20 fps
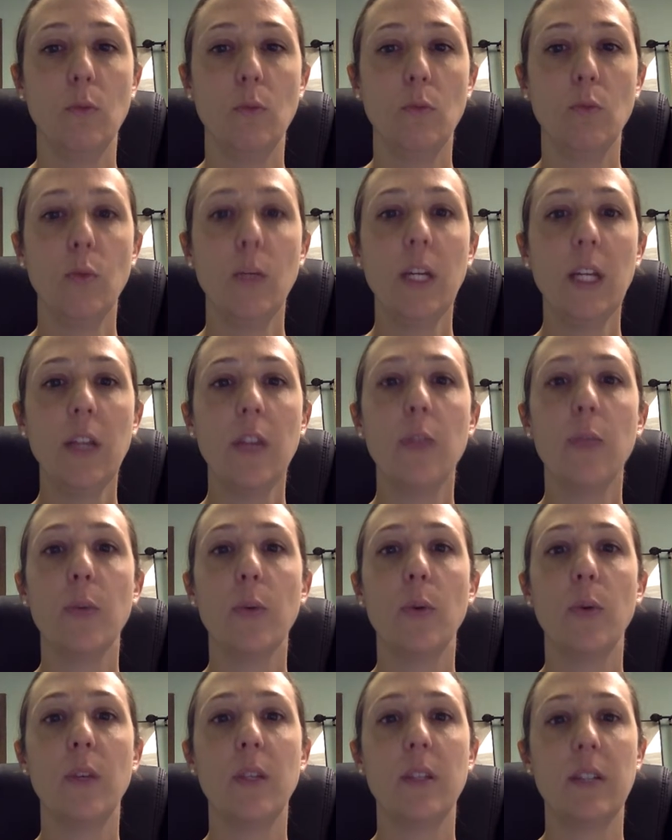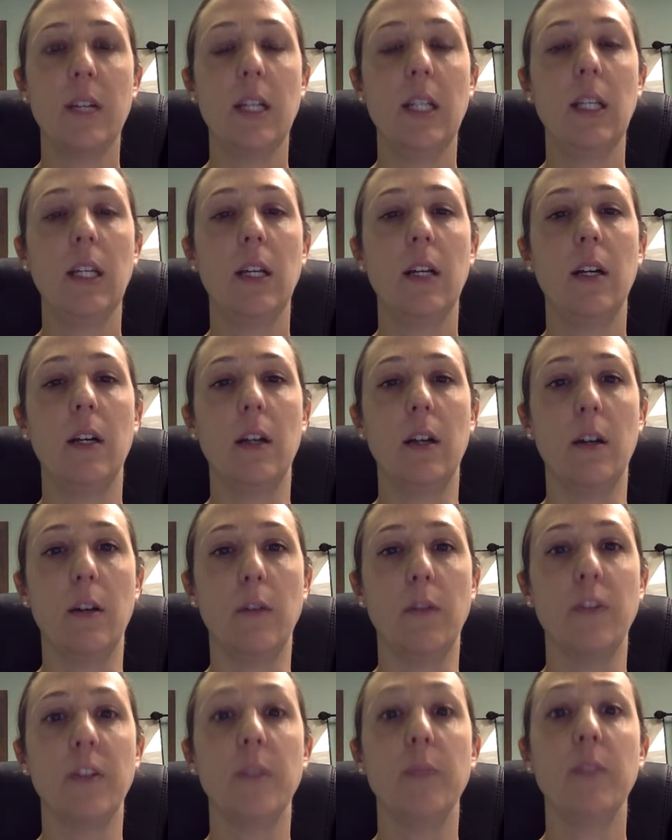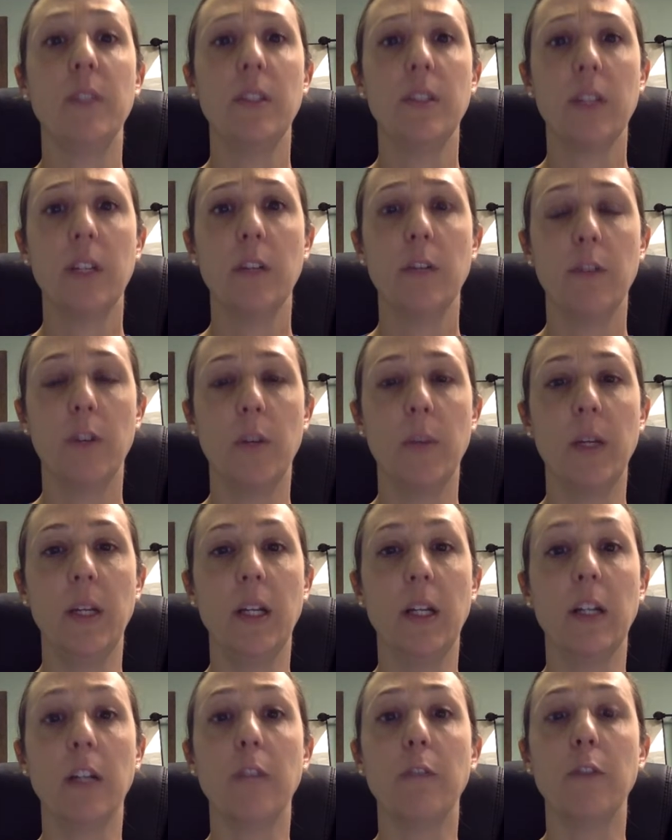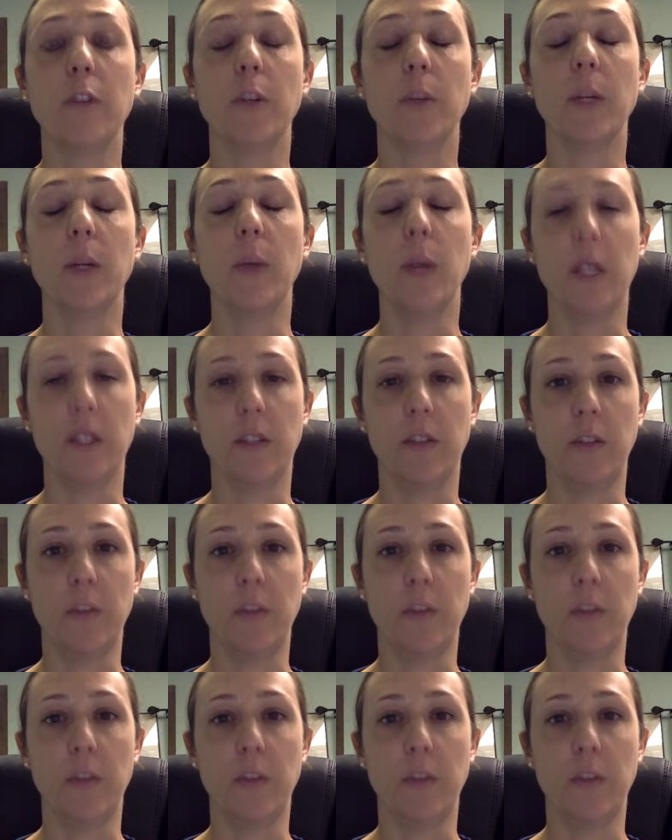read through this idea of some disconfirming and confirming ways of